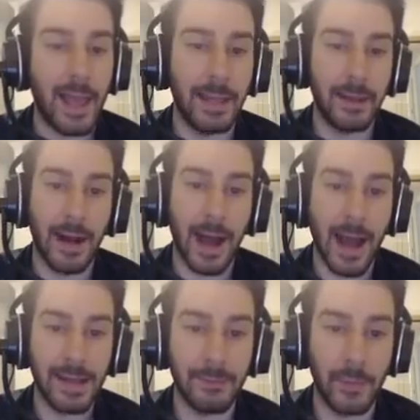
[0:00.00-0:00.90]
and
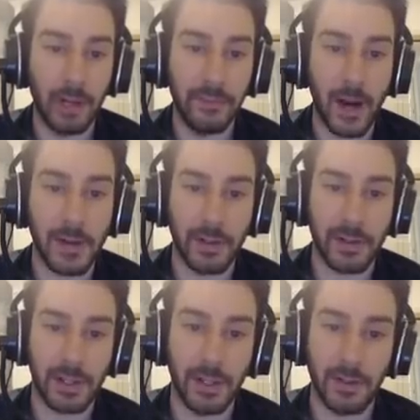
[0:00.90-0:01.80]
high modifiers on
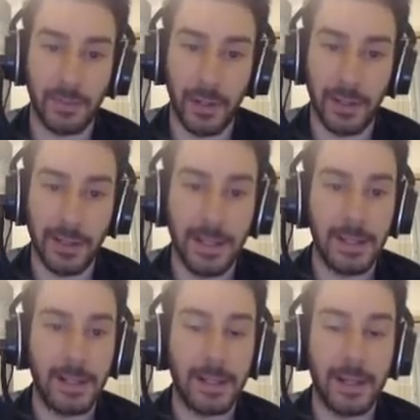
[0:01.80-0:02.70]
her skills, but,
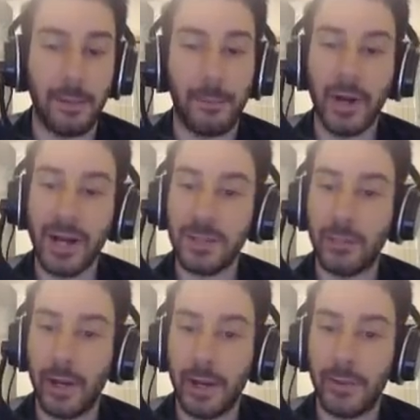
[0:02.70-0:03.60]
pretty
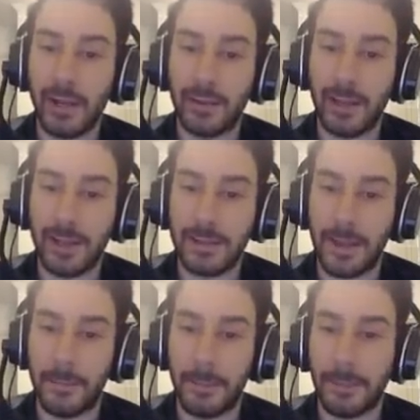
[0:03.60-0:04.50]
disappointing. But again, like I
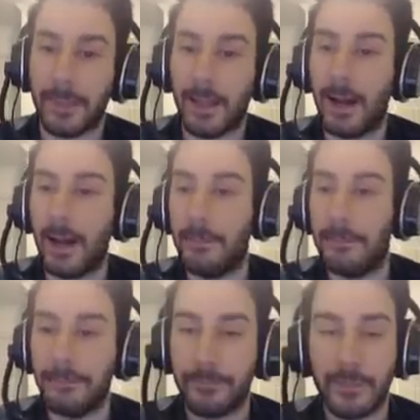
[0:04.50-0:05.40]
said,
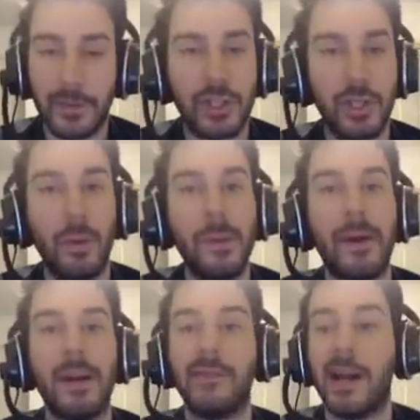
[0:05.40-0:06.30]
she will be
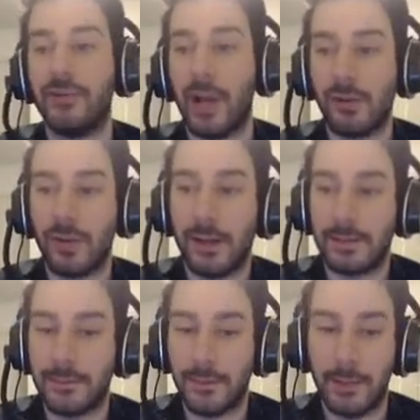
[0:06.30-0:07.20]
better for High Dragon
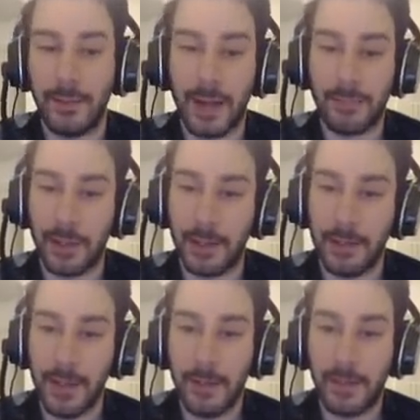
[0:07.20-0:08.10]
Trials, in my opinion.
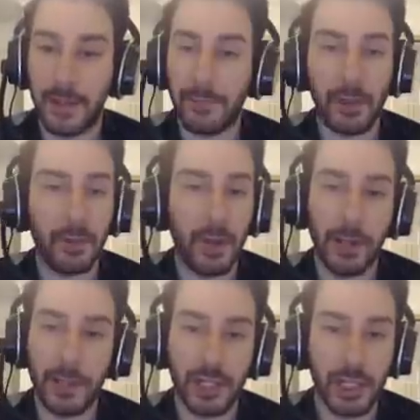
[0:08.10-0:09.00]
But again, Mercurial
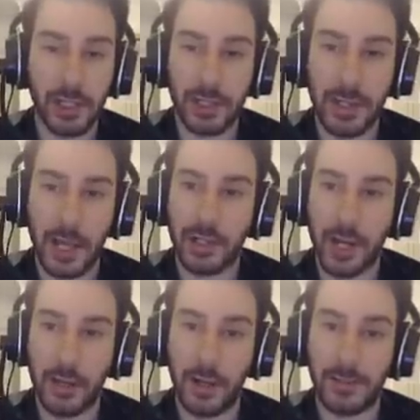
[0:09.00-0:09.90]
Gauntlet, she just does not
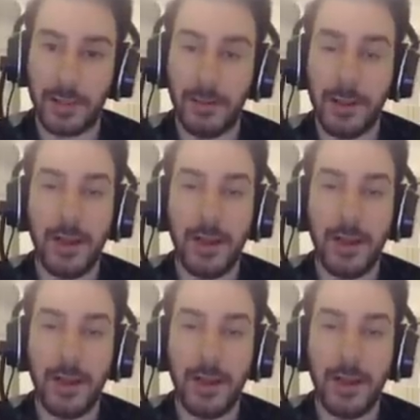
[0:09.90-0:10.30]
shine at all. So